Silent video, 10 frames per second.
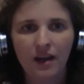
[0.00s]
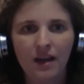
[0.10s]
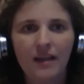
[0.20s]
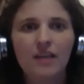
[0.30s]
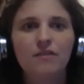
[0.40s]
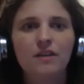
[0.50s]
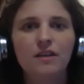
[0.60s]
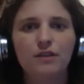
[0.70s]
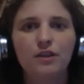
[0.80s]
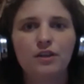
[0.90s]
even
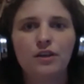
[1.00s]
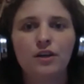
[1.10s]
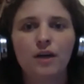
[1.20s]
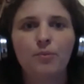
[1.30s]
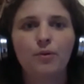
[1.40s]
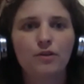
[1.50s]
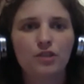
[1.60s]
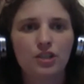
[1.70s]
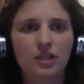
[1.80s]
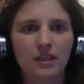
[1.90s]
if you're
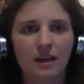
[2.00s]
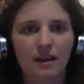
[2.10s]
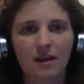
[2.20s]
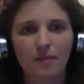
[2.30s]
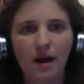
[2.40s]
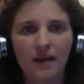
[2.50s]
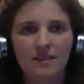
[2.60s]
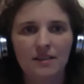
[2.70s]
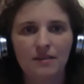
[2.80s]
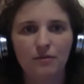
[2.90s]
approaching it in a
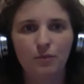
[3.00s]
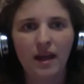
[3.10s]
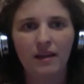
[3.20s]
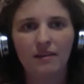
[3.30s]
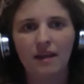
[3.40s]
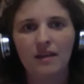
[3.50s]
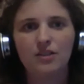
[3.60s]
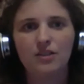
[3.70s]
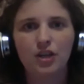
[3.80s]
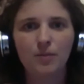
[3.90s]
positive way, they
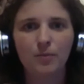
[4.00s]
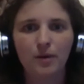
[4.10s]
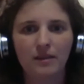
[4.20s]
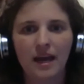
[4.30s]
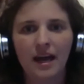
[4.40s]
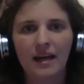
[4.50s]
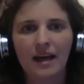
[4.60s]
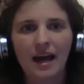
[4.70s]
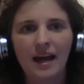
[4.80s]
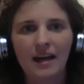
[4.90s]
interpret that
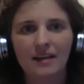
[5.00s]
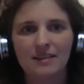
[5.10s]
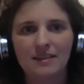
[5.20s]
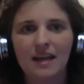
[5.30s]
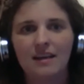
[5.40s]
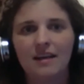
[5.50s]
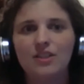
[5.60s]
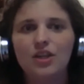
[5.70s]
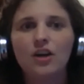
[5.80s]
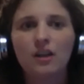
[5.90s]
as they
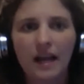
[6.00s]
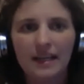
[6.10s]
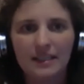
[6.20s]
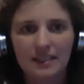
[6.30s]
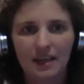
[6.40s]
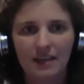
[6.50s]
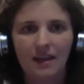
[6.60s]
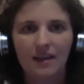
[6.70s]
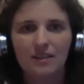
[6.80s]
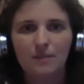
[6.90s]
internalize it and
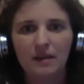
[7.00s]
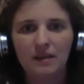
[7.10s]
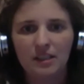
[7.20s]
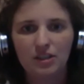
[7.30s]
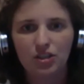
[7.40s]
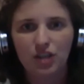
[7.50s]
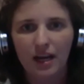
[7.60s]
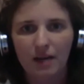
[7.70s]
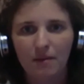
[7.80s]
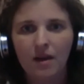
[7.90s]
they experience
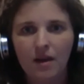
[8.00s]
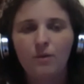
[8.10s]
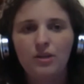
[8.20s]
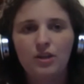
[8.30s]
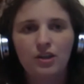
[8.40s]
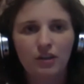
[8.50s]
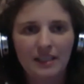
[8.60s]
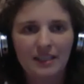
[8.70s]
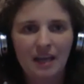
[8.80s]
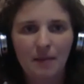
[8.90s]
shame when you're
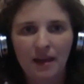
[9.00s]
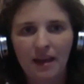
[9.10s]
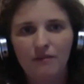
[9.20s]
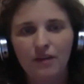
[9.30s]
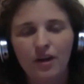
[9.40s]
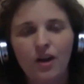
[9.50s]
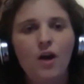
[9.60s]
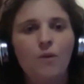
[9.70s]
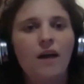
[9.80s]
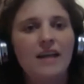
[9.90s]
correcting that behavior.
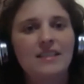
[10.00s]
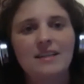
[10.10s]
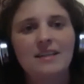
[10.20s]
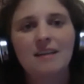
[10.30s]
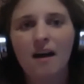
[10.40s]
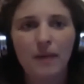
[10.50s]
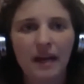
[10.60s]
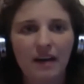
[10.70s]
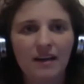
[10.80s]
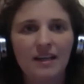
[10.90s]
Well, as a
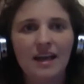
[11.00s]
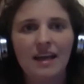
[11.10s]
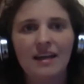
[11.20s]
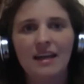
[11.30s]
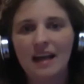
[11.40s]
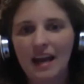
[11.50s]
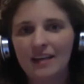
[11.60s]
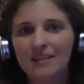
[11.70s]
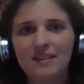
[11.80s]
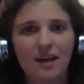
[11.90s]
non-parent and an
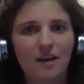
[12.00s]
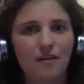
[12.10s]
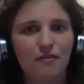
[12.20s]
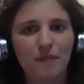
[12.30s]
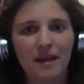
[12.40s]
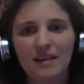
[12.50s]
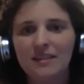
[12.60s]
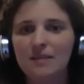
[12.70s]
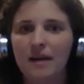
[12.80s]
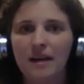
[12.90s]
aunt of my
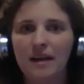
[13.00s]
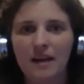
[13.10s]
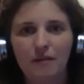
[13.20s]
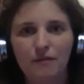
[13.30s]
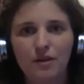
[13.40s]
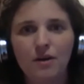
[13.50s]
niece and my nephew,